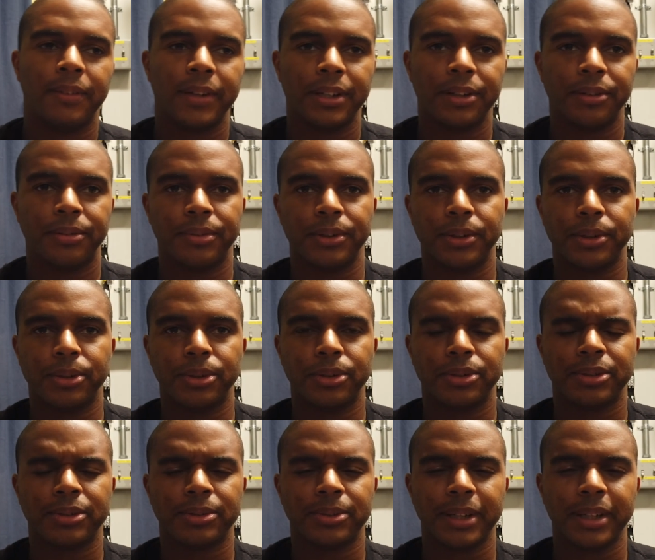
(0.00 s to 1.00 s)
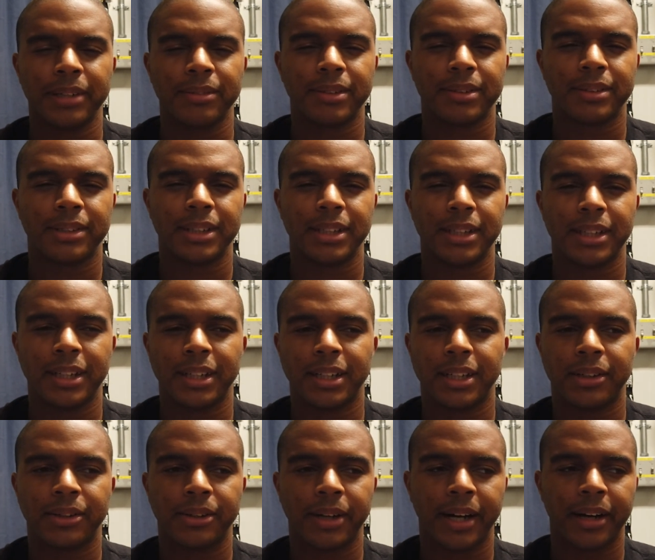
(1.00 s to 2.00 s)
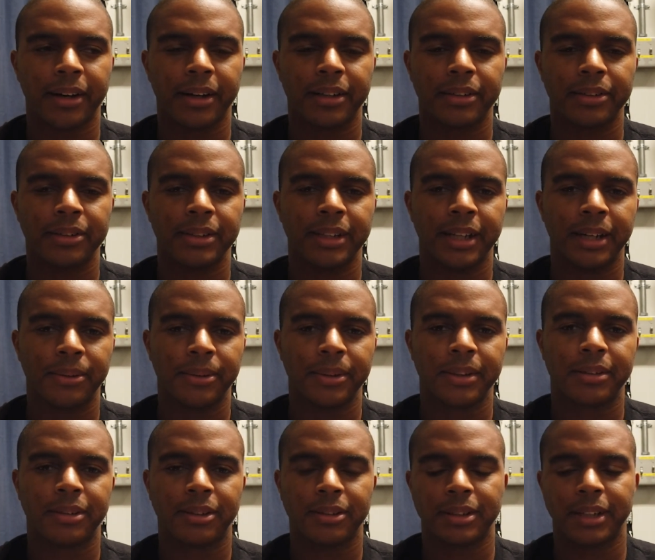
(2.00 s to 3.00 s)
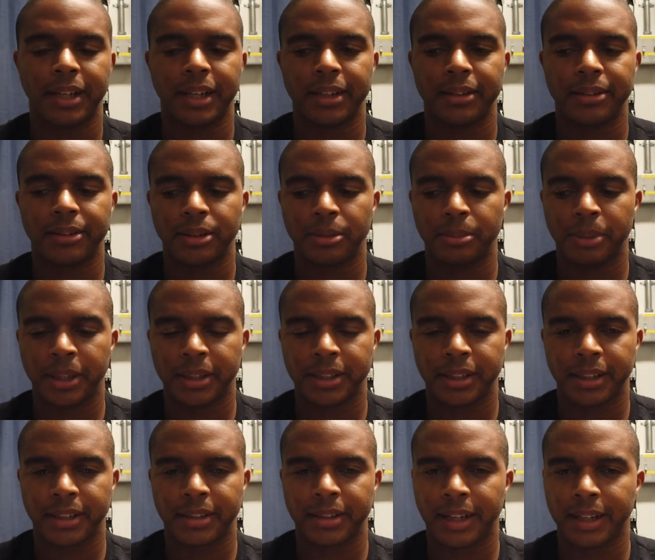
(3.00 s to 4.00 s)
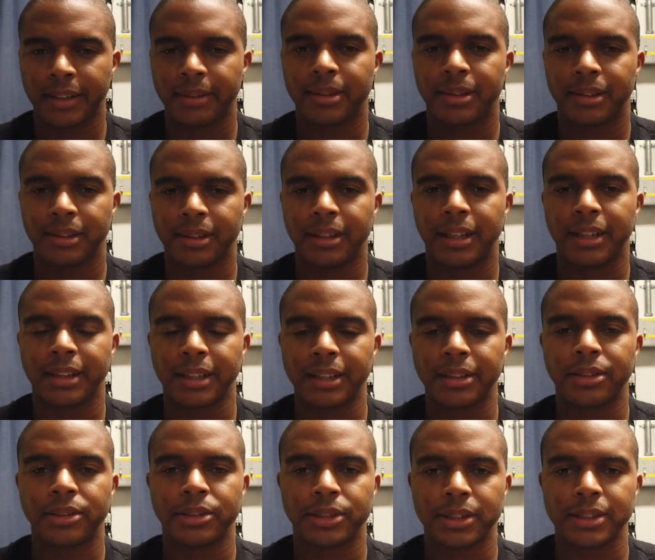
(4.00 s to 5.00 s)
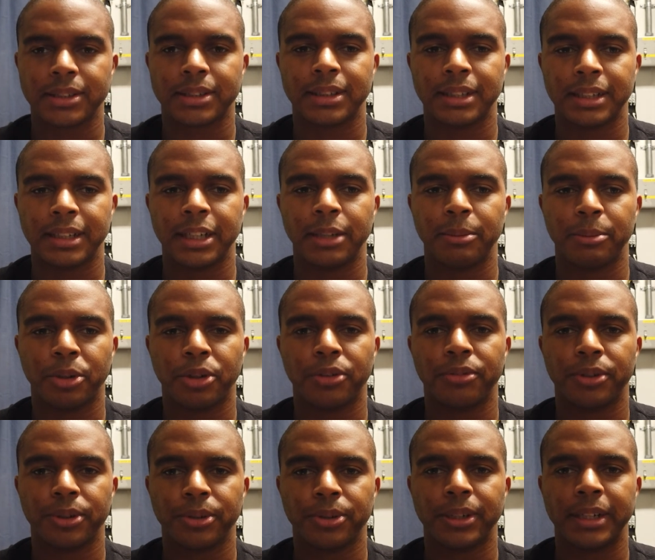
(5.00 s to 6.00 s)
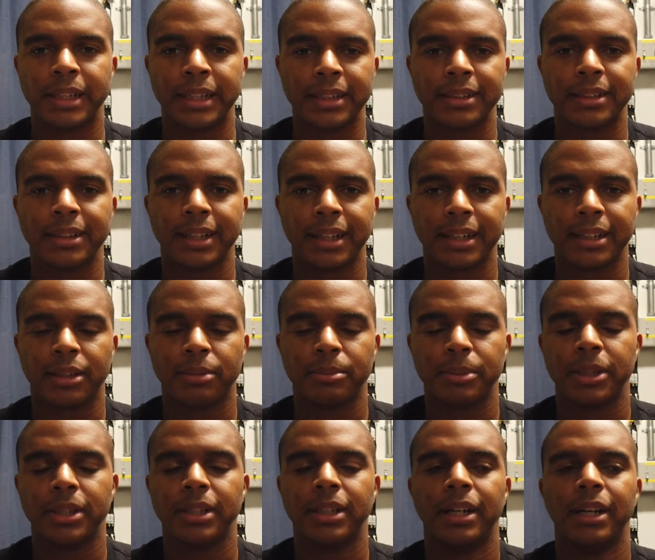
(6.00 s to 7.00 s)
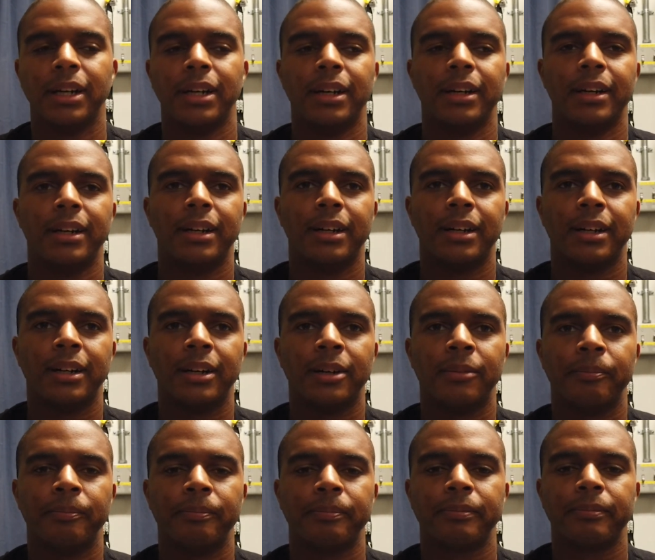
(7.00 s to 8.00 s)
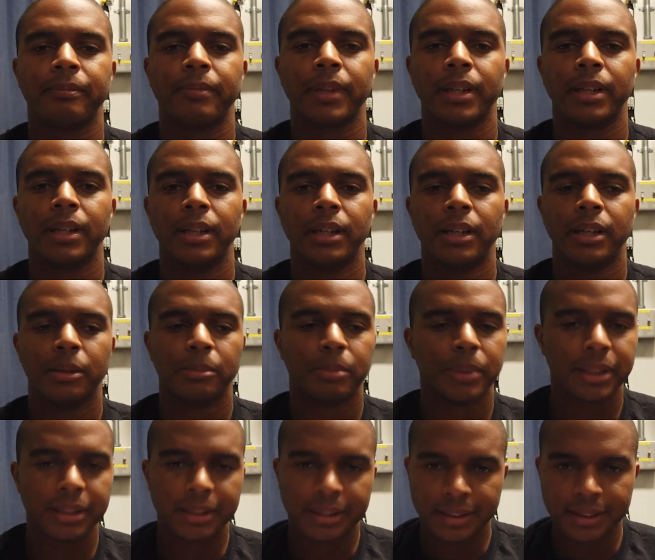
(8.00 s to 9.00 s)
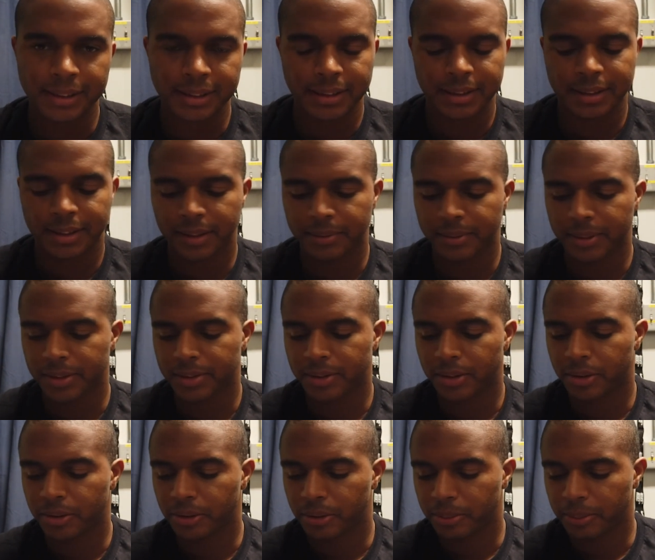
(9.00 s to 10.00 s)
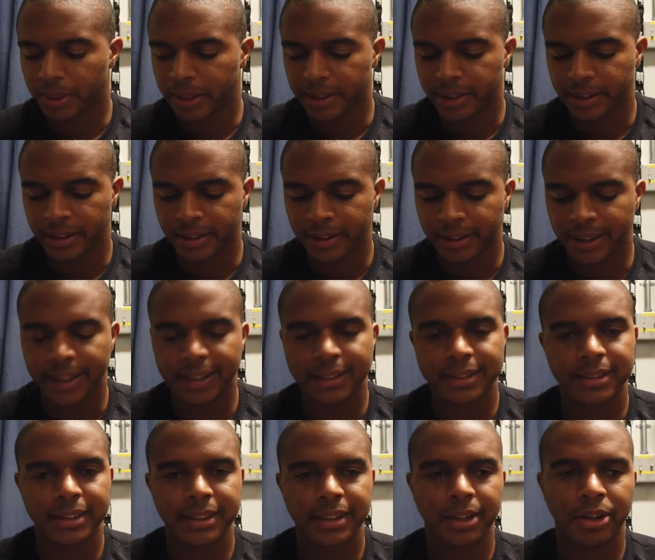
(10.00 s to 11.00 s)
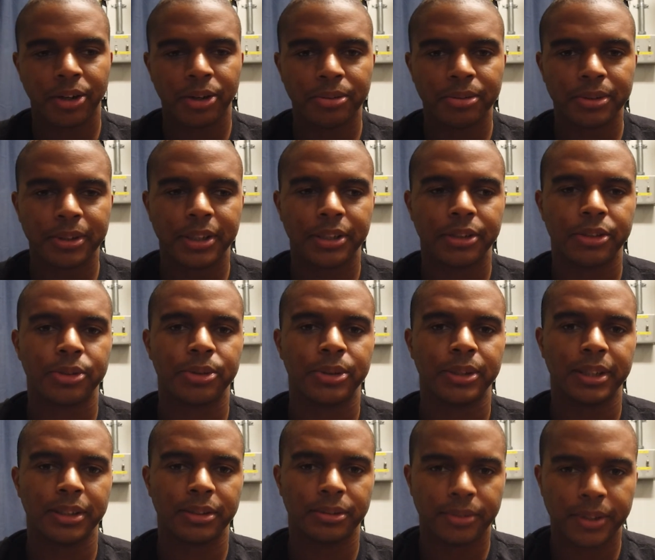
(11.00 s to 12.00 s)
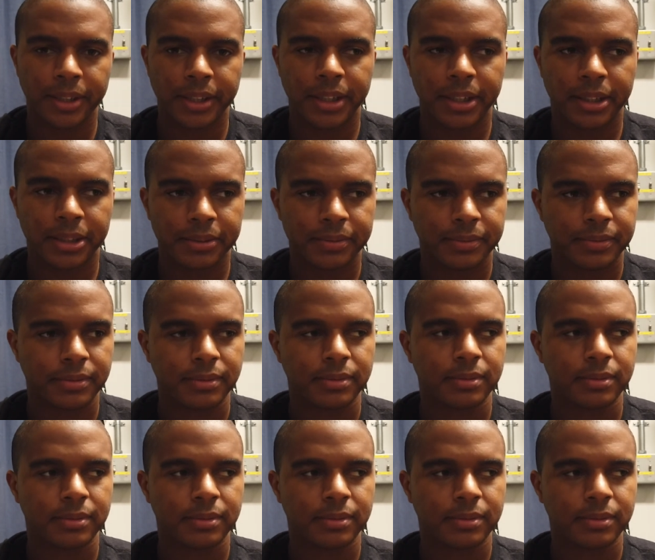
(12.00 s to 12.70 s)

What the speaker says: feed it fuel. So we'll have to see how I can do that. I want to talk to Attitude about that because I think the truck's going to need more fuel to get to that number. But this is stuff that's going through my head. Like I said, hopefully you enjoyed this video.